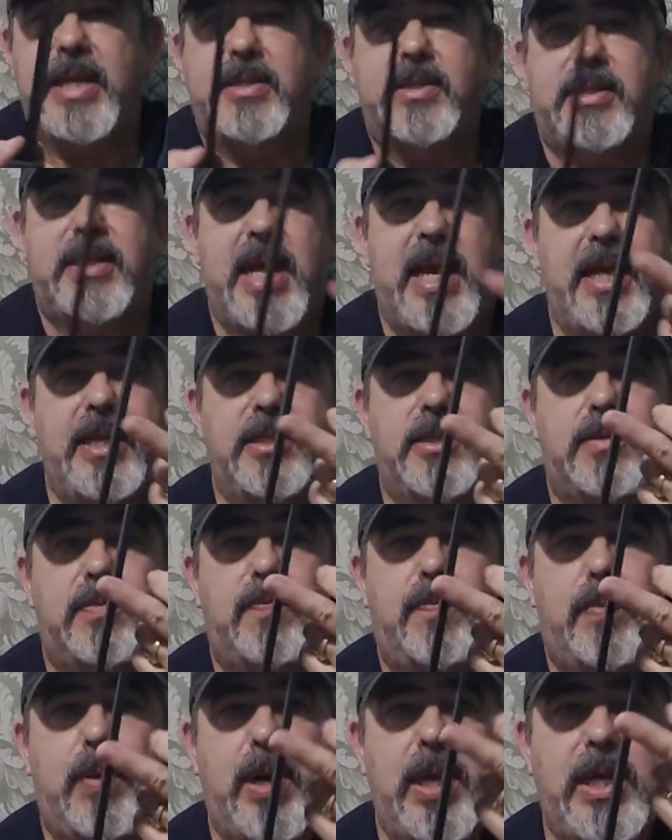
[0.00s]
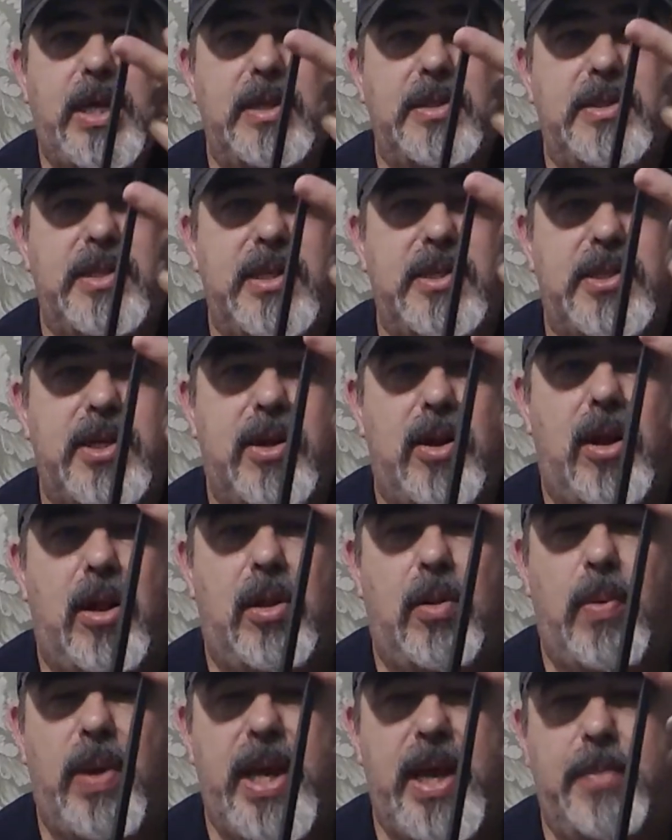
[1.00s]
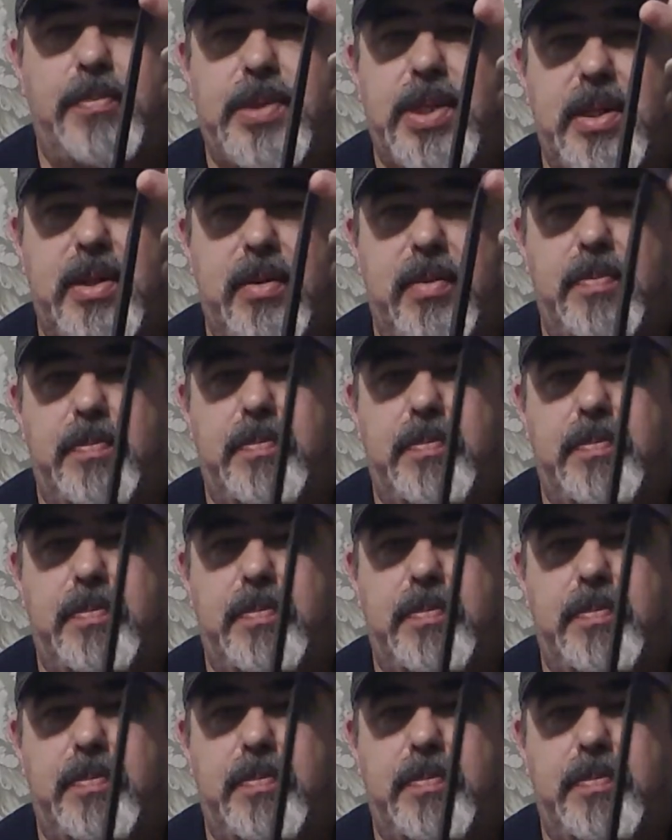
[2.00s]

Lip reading: stays pretty consistent all the way up to the